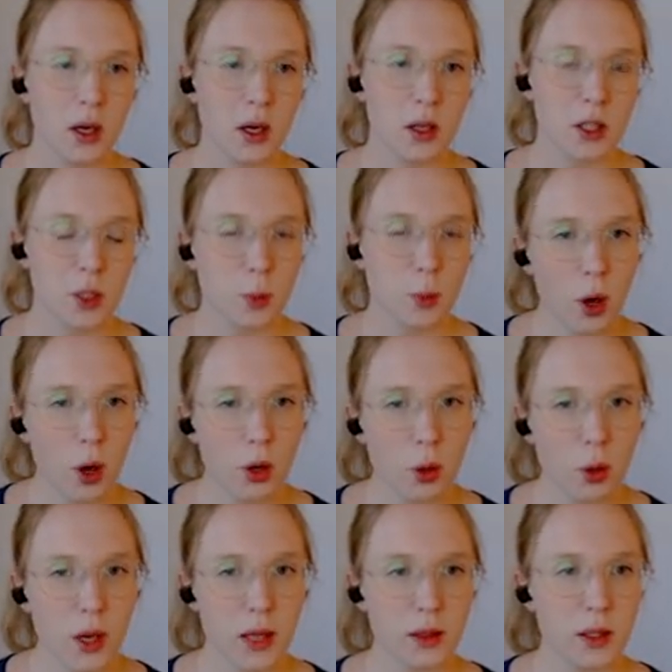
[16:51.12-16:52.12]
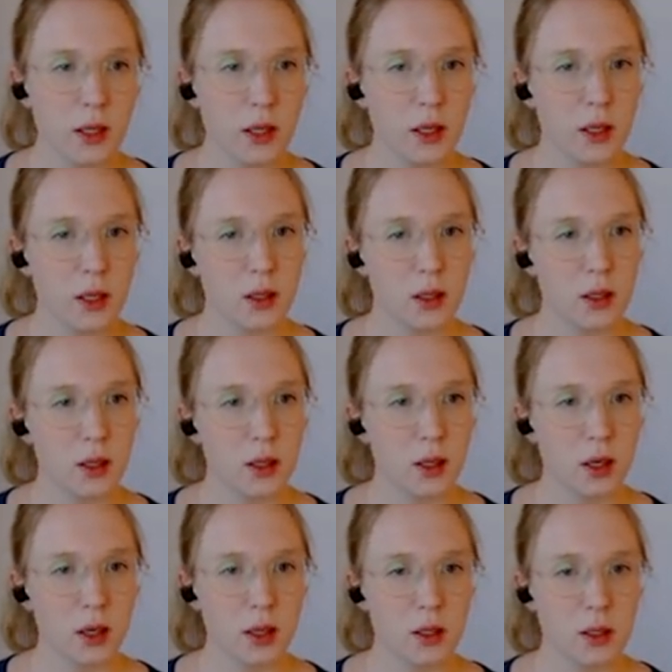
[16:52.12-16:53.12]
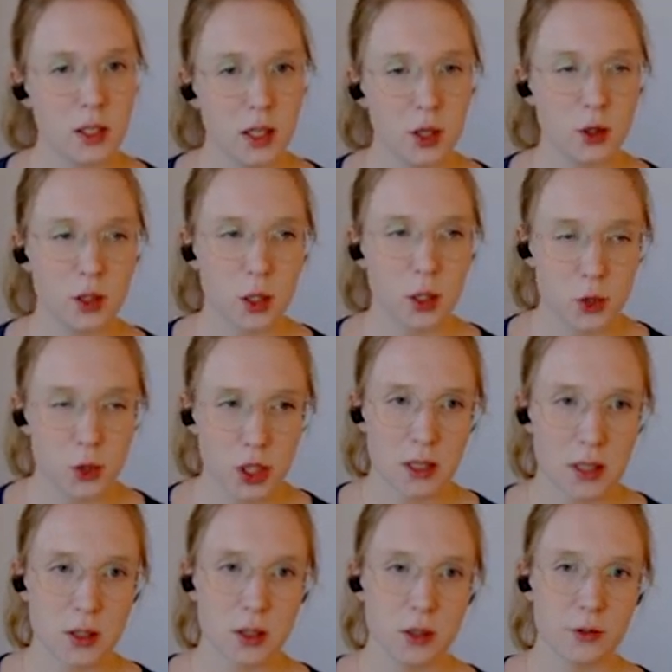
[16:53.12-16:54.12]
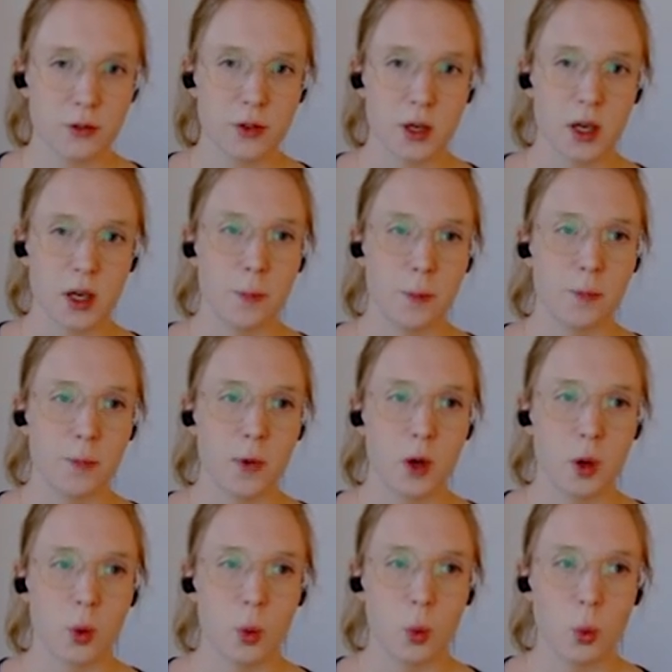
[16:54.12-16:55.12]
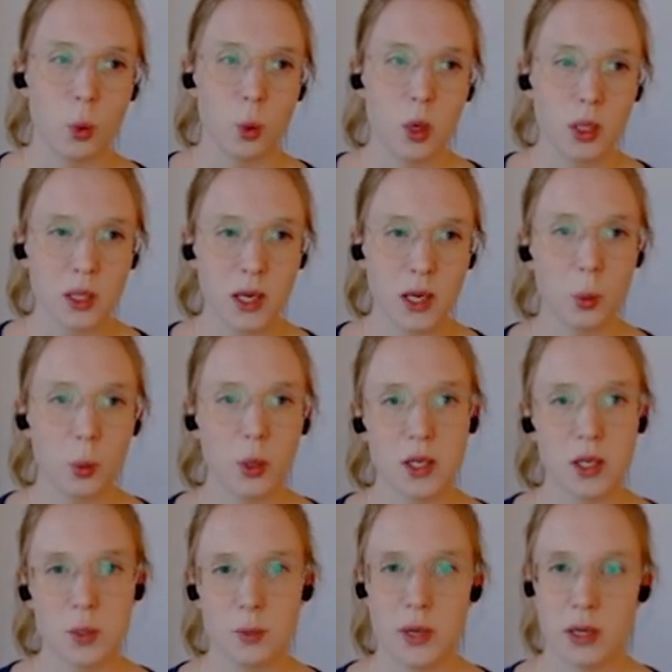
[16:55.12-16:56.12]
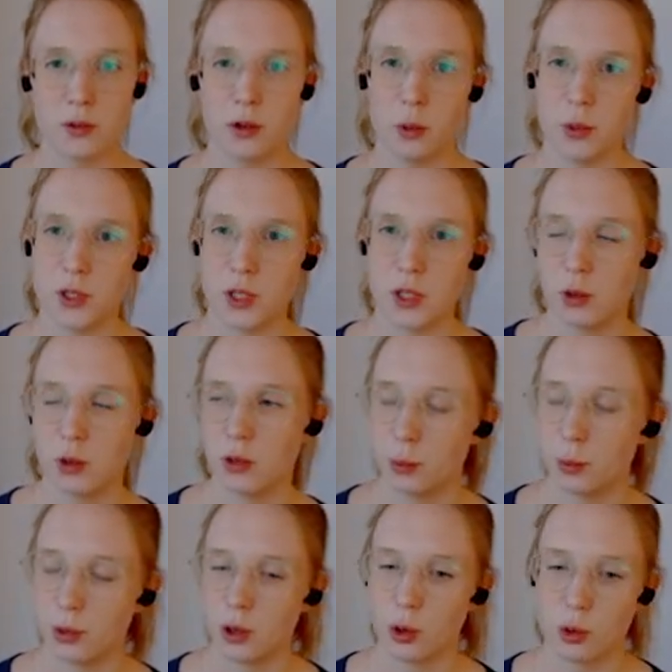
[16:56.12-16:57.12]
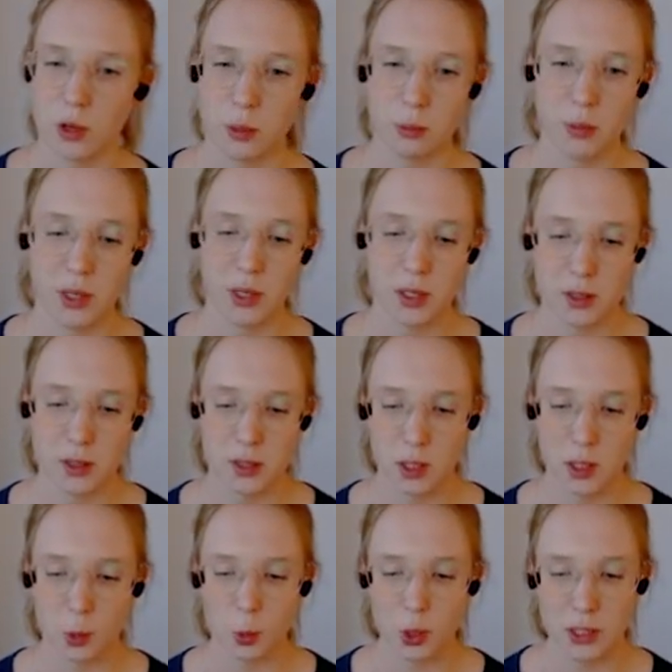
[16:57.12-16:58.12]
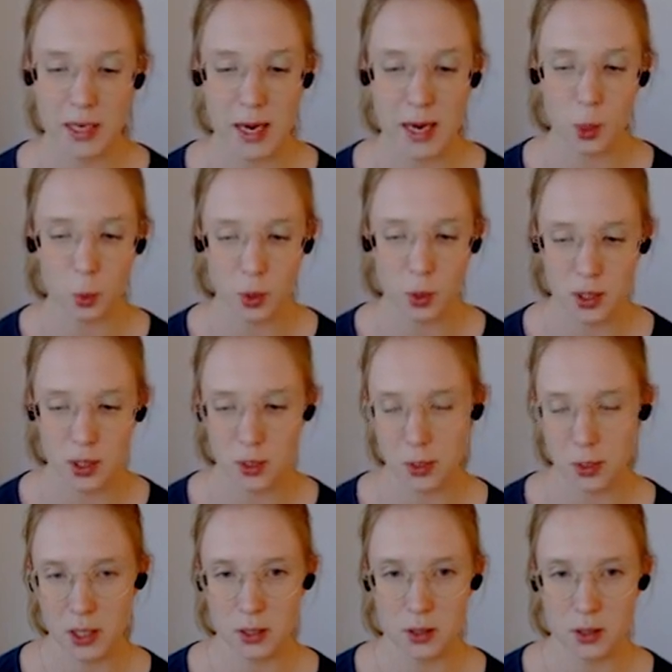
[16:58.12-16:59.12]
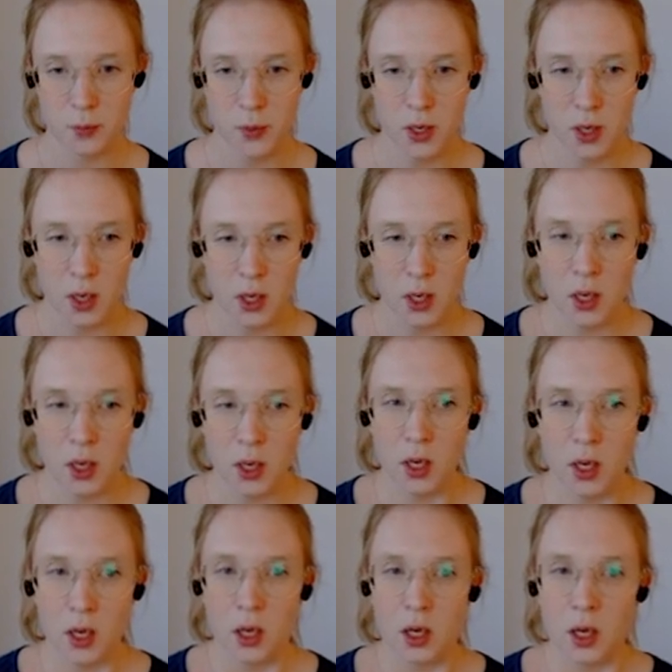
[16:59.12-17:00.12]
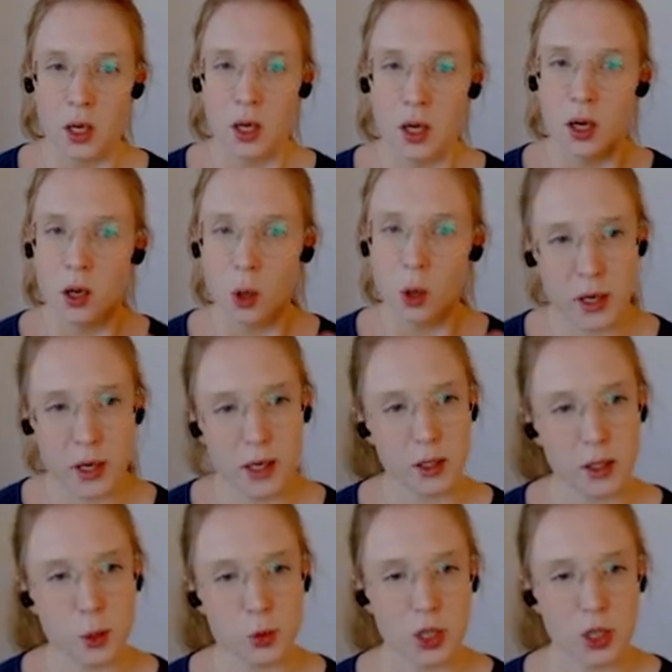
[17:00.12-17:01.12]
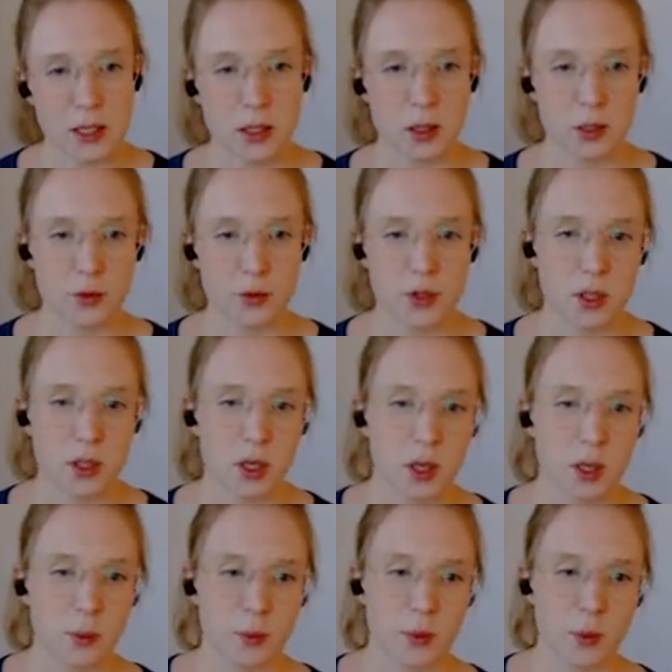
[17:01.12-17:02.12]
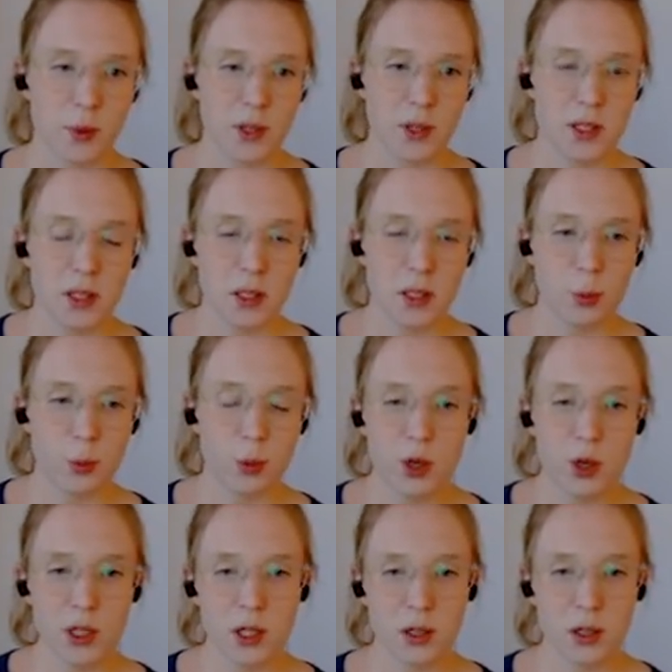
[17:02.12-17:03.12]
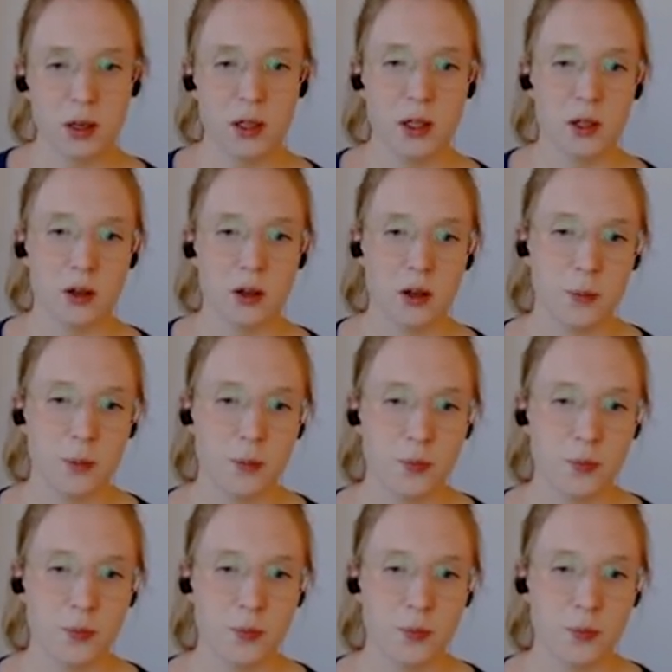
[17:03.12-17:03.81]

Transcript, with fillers: small look at the security objective. Um, what can we expect from a security program PLC and what can't we expect? Looking at the objectives, um, we see a pretty clear